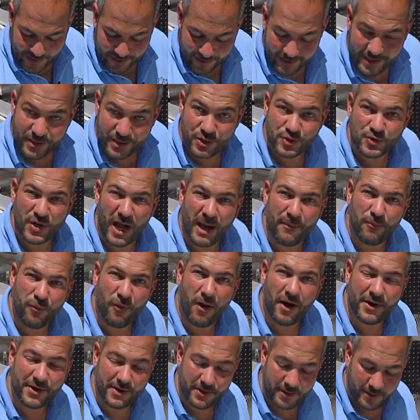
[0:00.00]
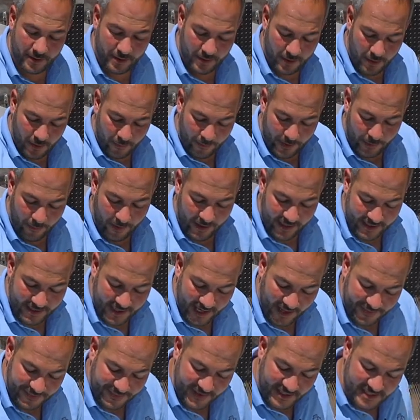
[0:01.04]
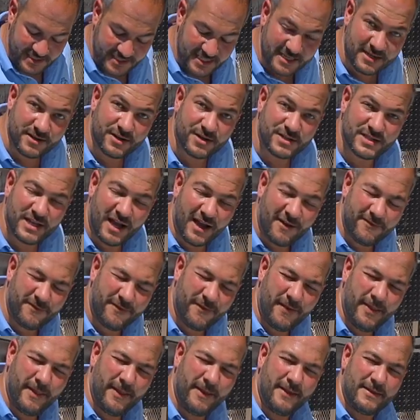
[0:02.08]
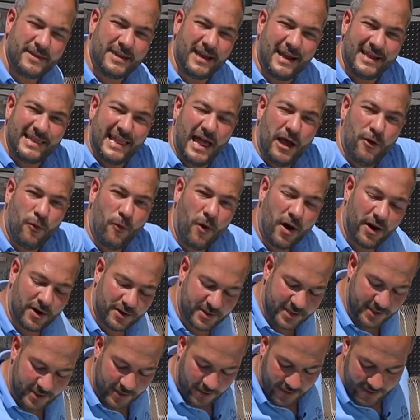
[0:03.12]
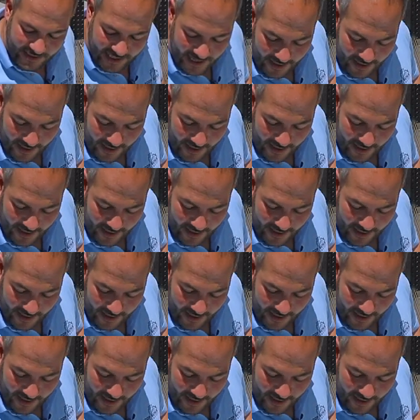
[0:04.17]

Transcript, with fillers: we don't wanna trap water. We wanna cut these ears off to allow water to go